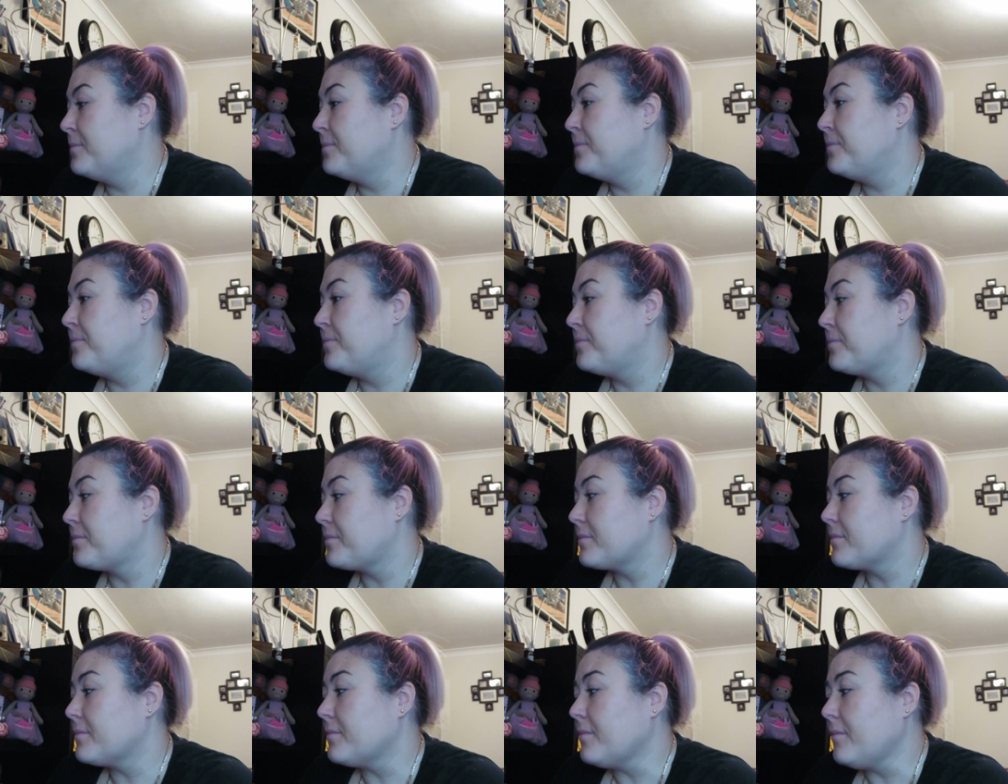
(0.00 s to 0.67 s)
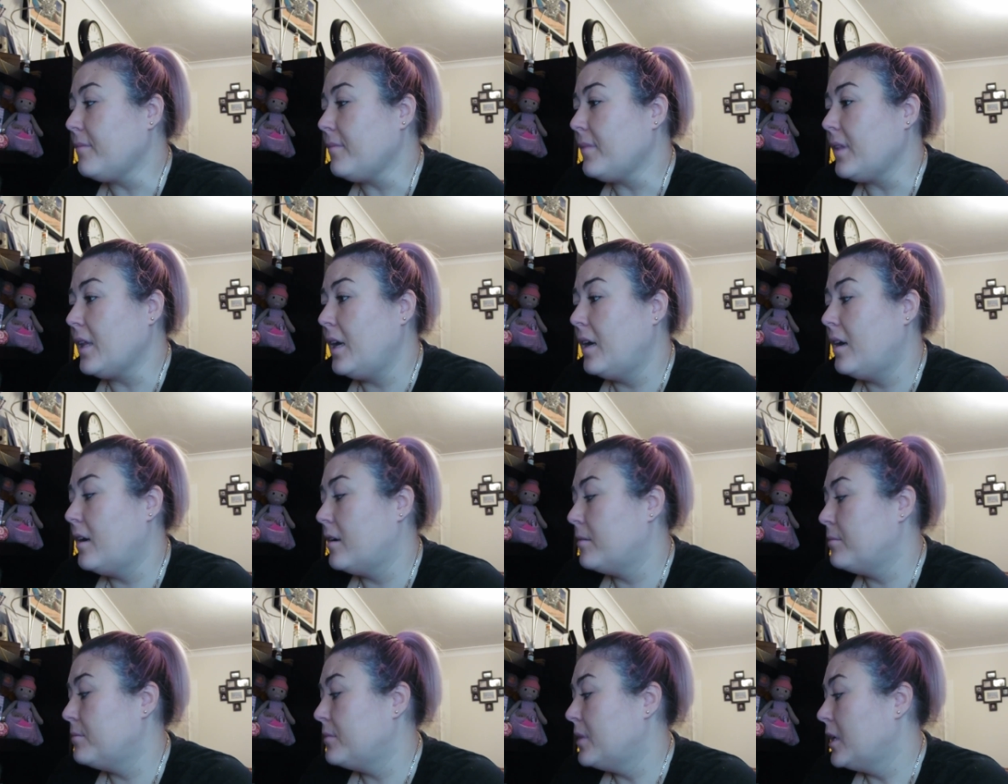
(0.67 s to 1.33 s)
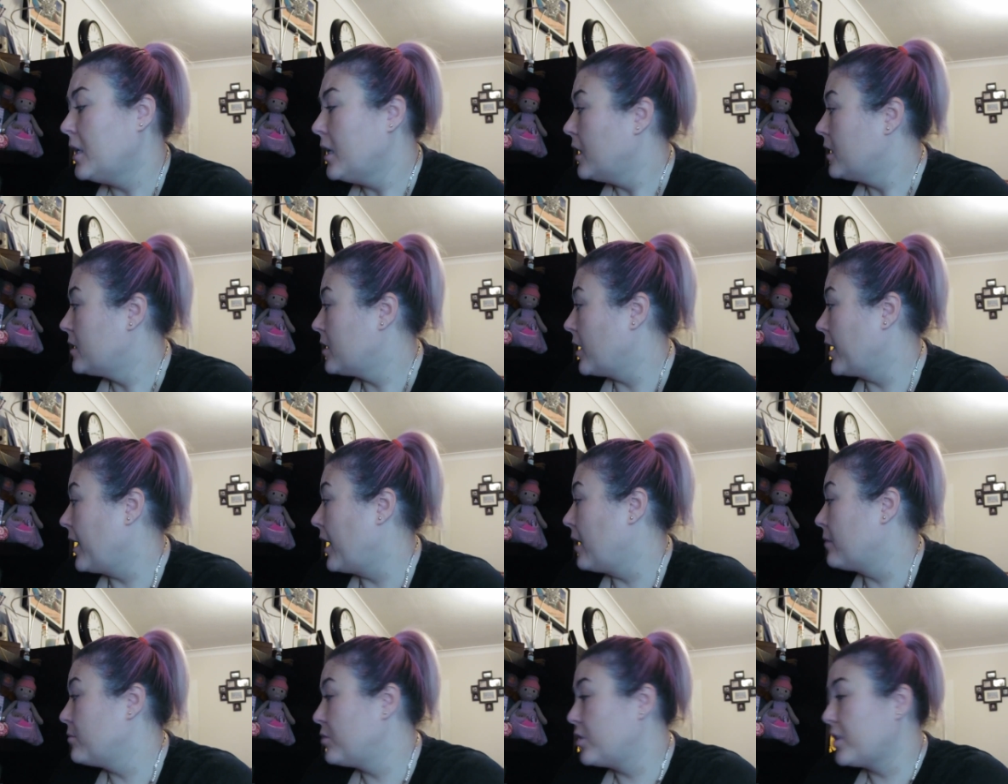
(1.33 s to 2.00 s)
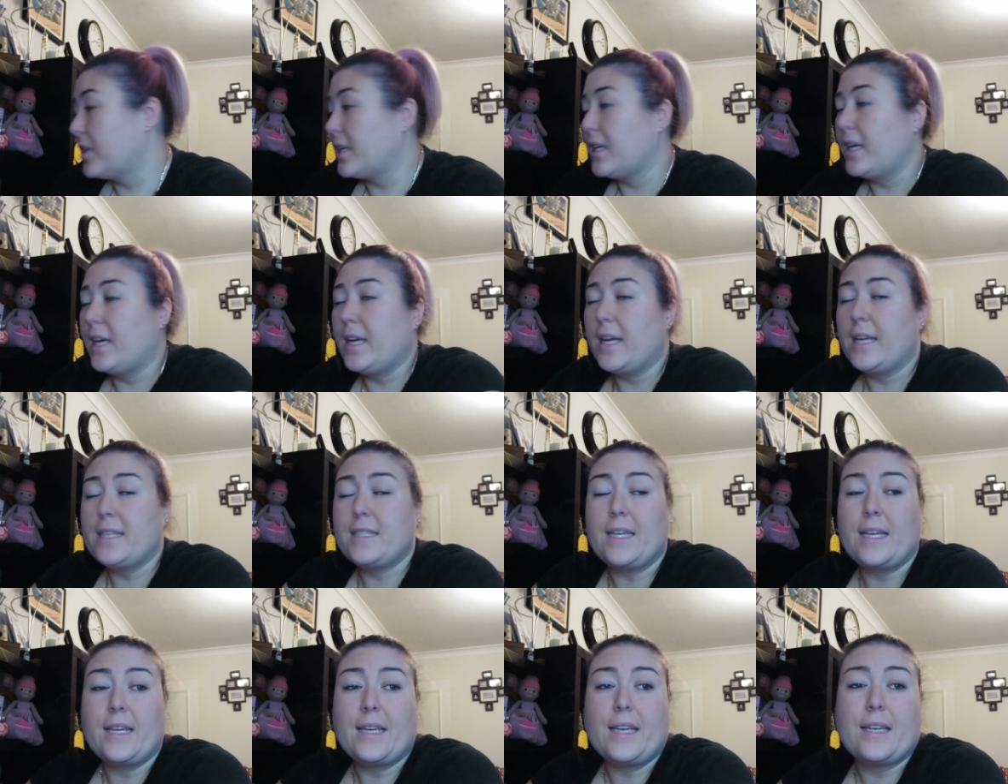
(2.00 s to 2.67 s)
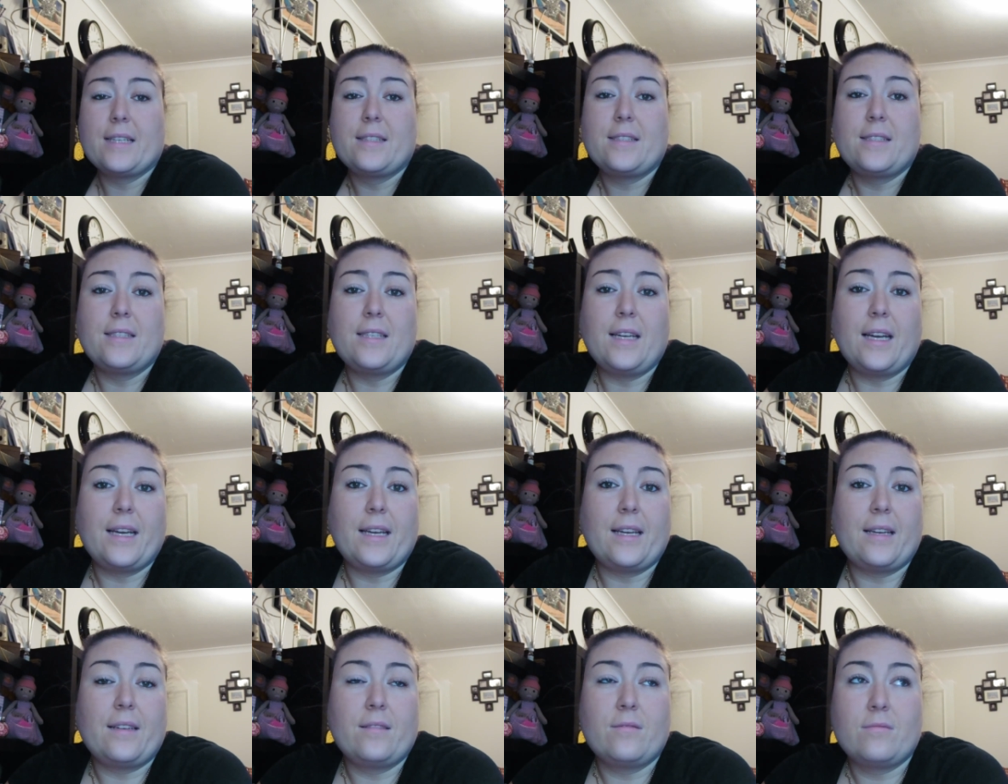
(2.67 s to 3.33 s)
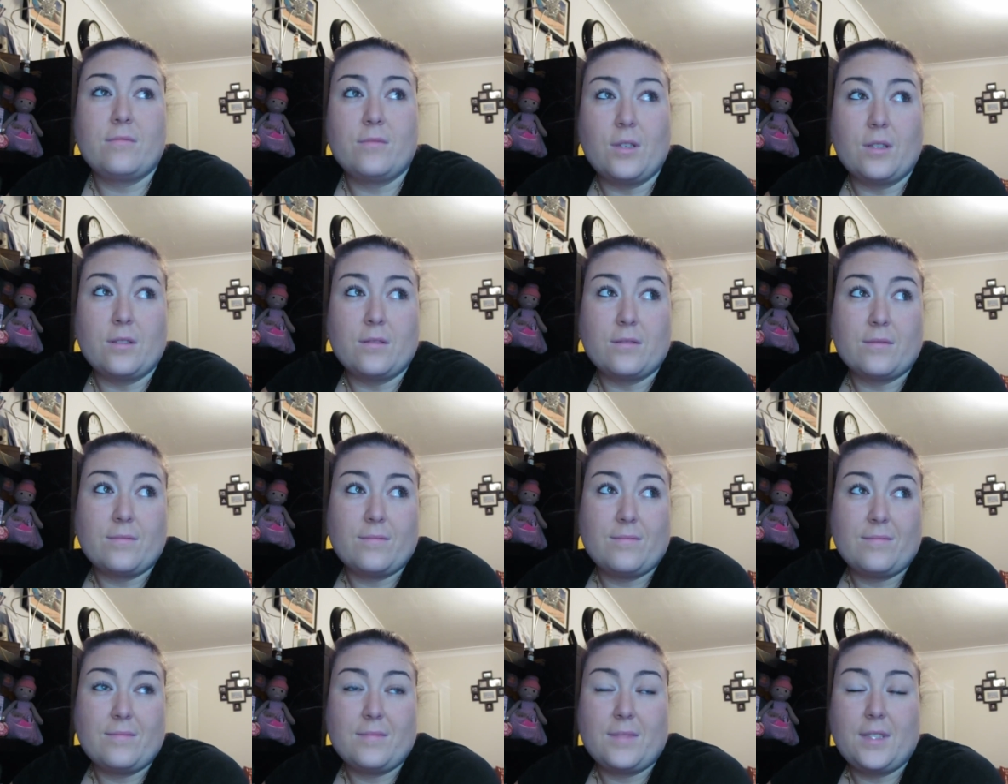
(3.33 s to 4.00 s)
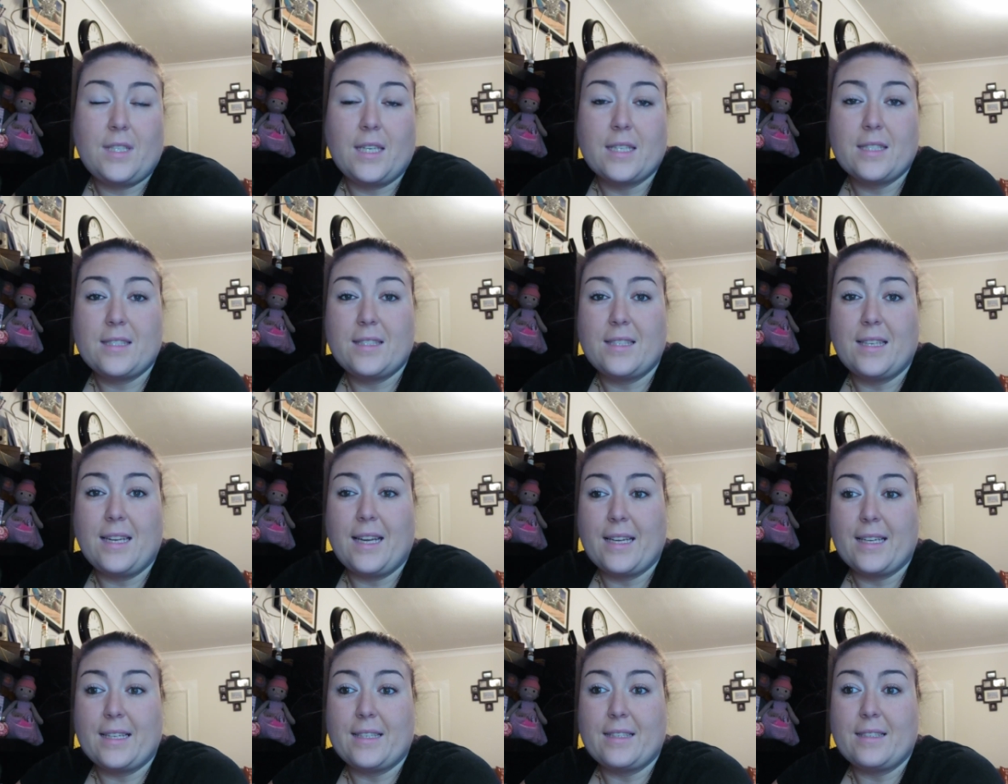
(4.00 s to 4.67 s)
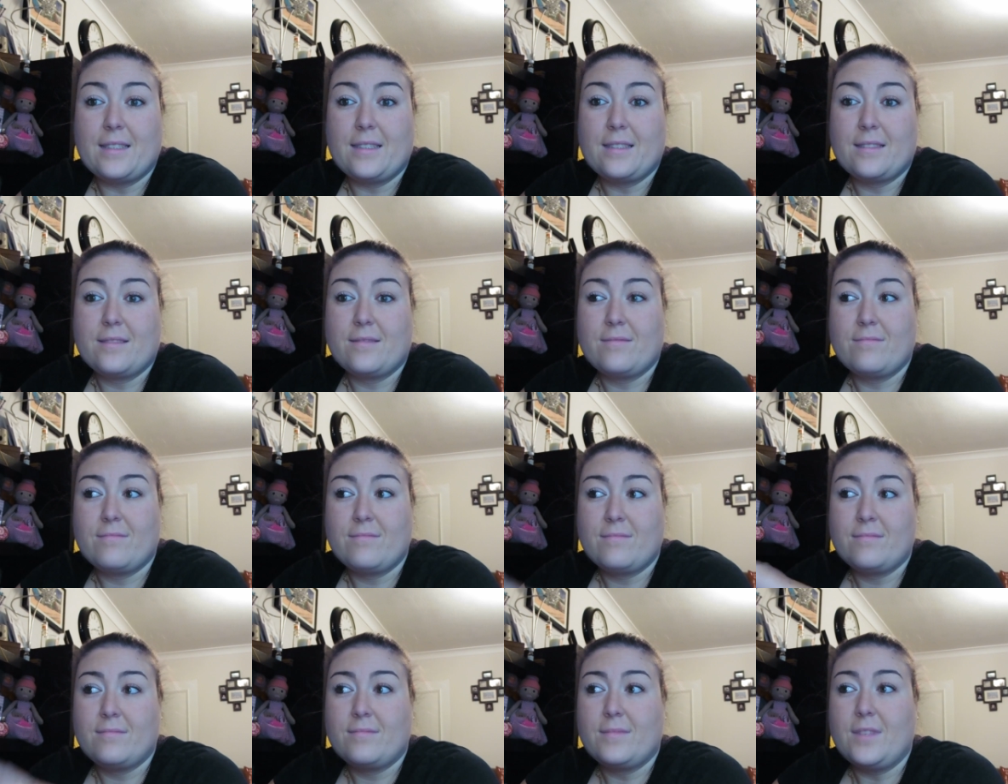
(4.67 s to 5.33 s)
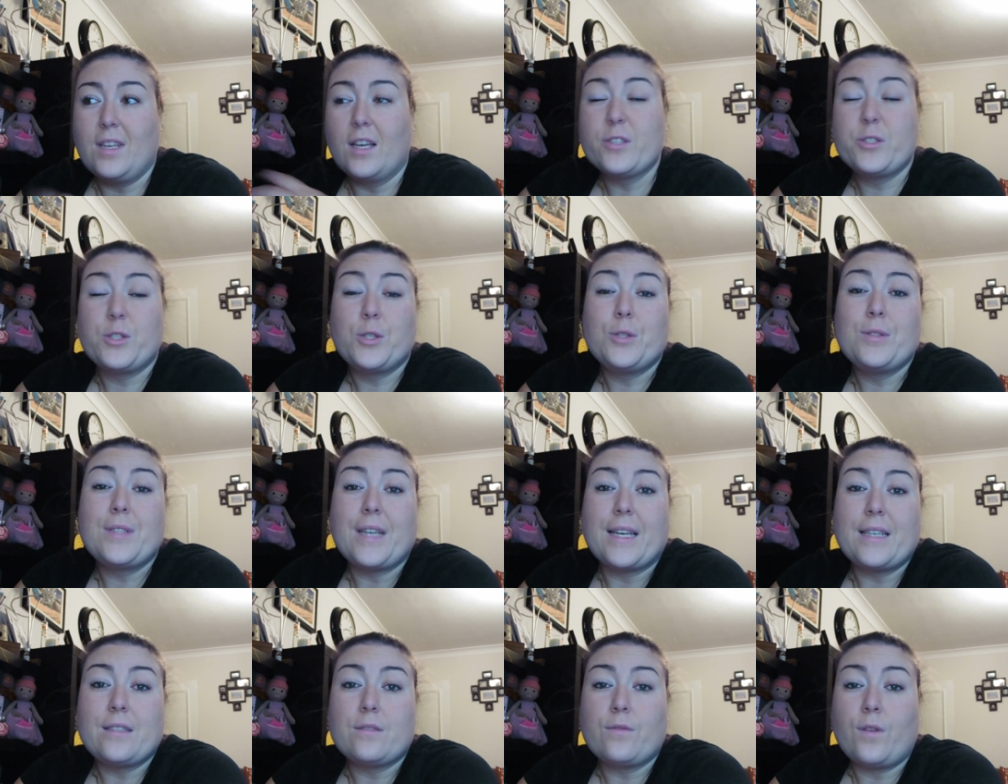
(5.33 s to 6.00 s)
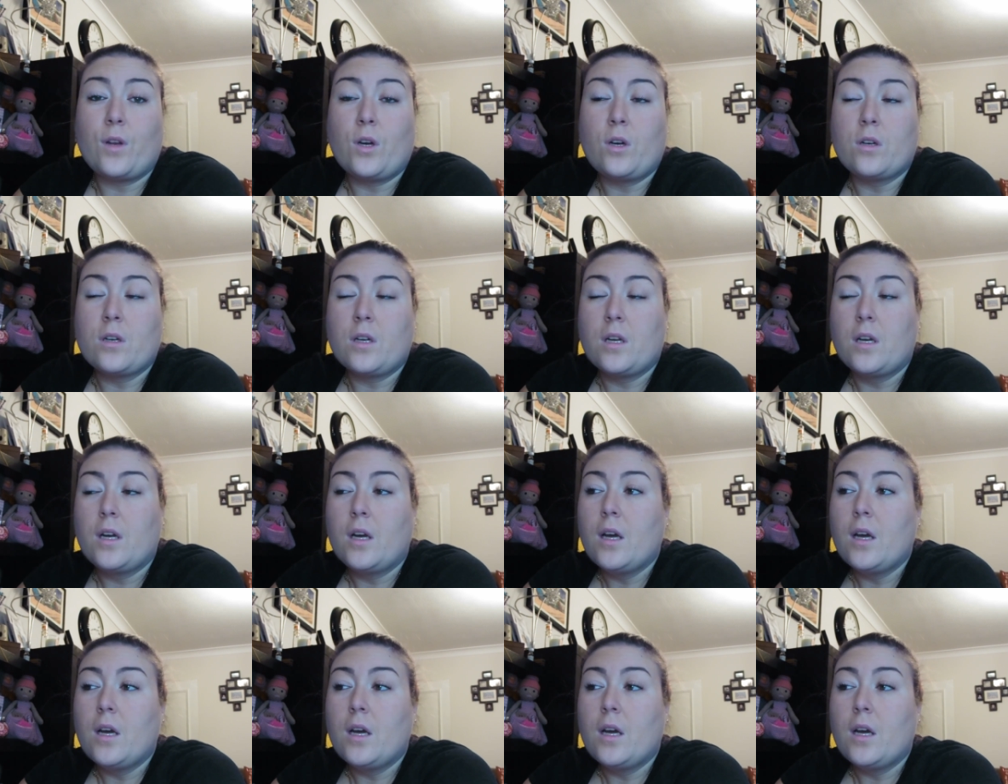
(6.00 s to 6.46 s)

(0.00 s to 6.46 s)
um, so yeah, I'm just going to edit yesterday well yesterday last two days vlog.